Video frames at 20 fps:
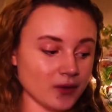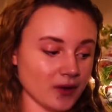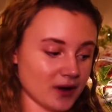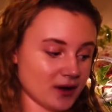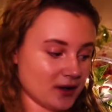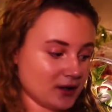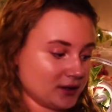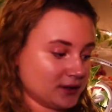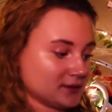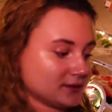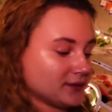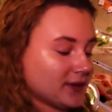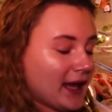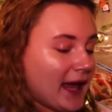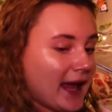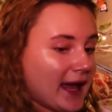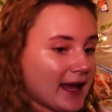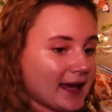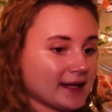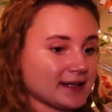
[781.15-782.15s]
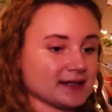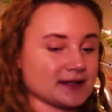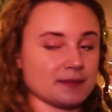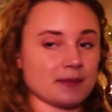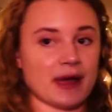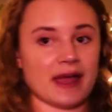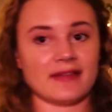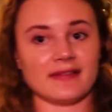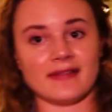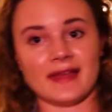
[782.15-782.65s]
long and
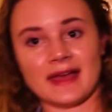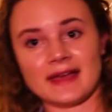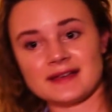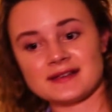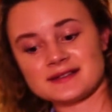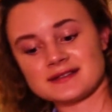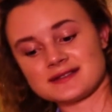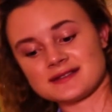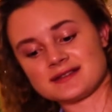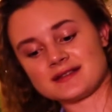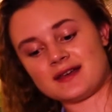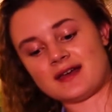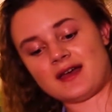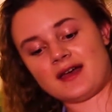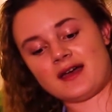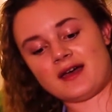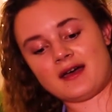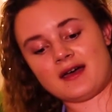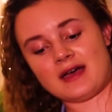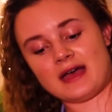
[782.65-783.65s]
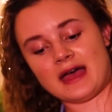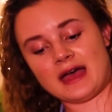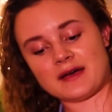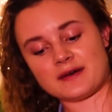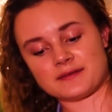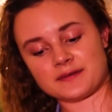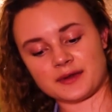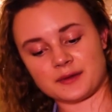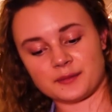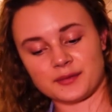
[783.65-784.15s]
my legs
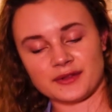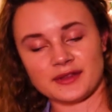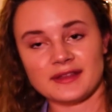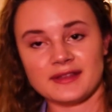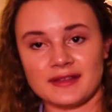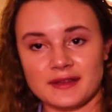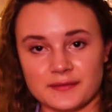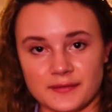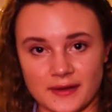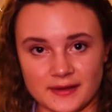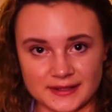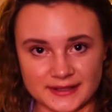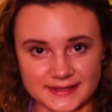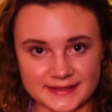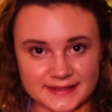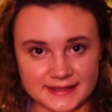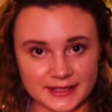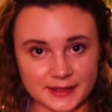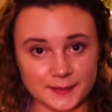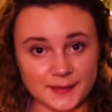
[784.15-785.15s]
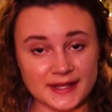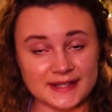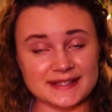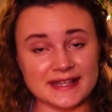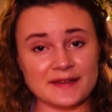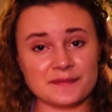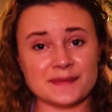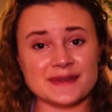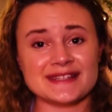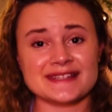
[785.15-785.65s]
have completely fallen asleep because
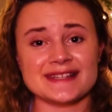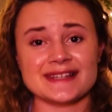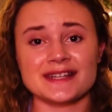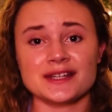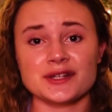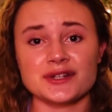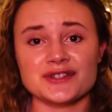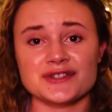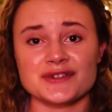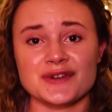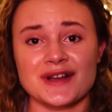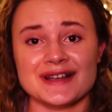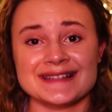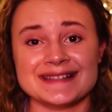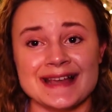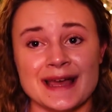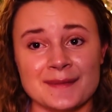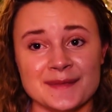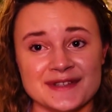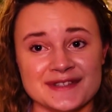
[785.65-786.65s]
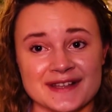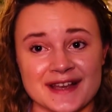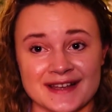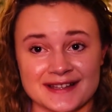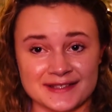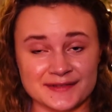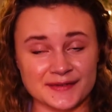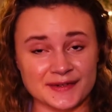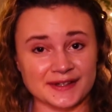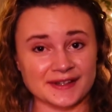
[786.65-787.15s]
I've been sitting crisscross
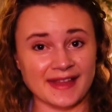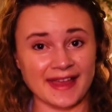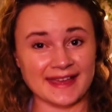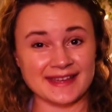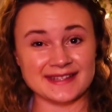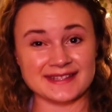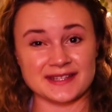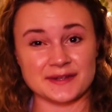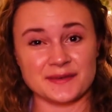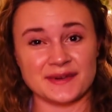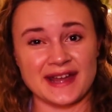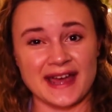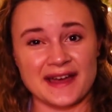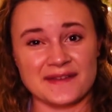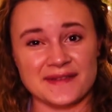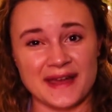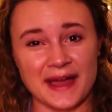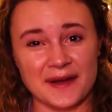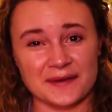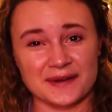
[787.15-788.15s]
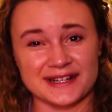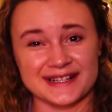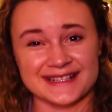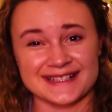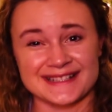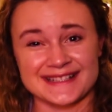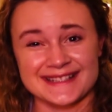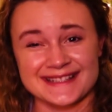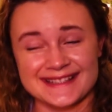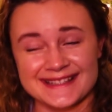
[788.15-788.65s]
applesauce for like two and a half
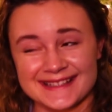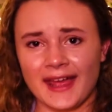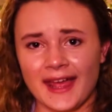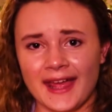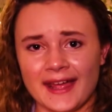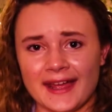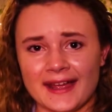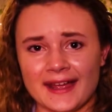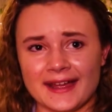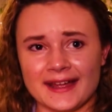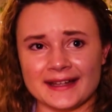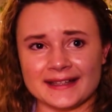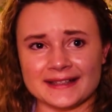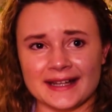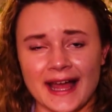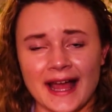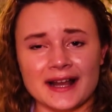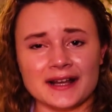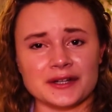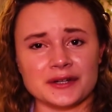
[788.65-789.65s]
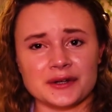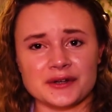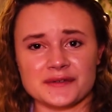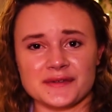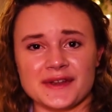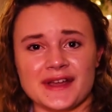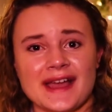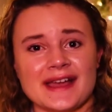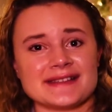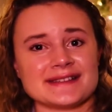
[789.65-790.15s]
hours. And I don't know
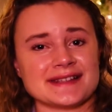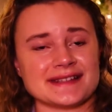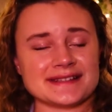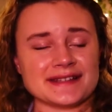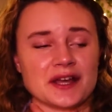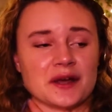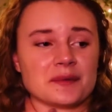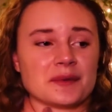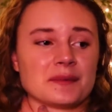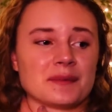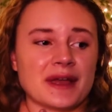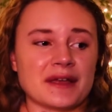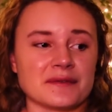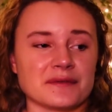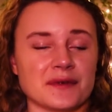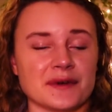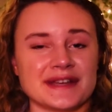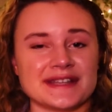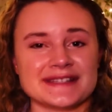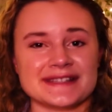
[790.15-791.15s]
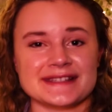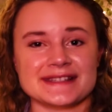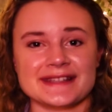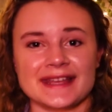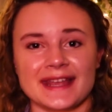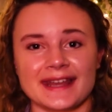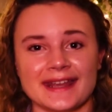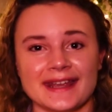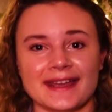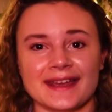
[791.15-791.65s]
if you guys can tell, but my voice is
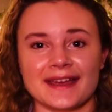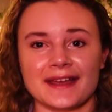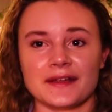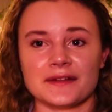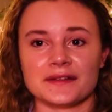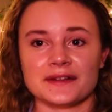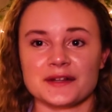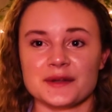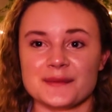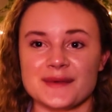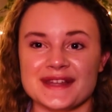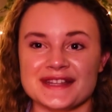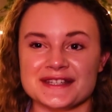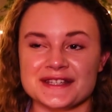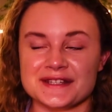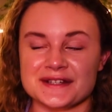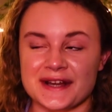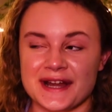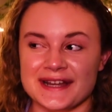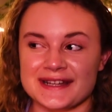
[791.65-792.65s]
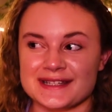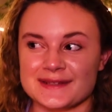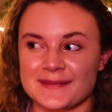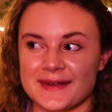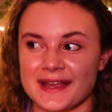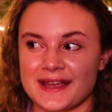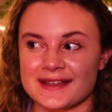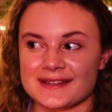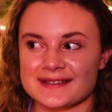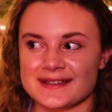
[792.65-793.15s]
getting a little bit strained
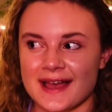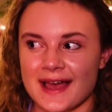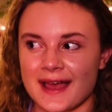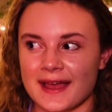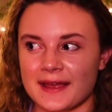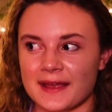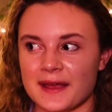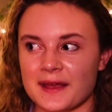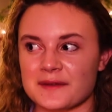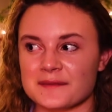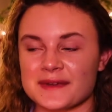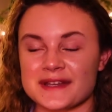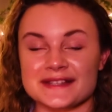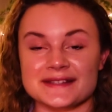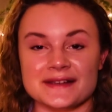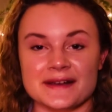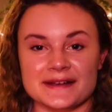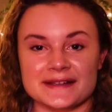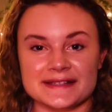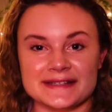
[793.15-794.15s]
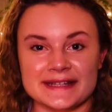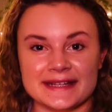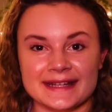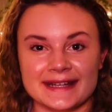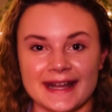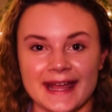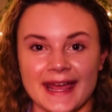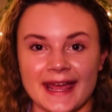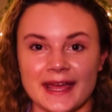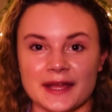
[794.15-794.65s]
because I am
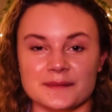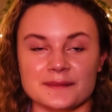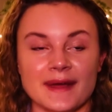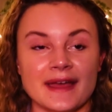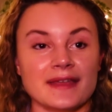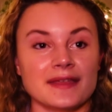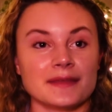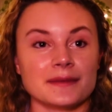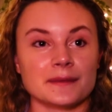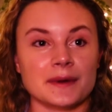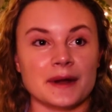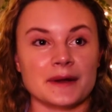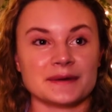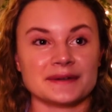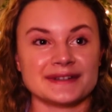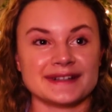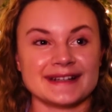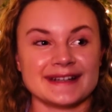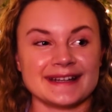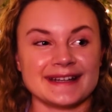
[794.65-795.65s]
exhausted and my throat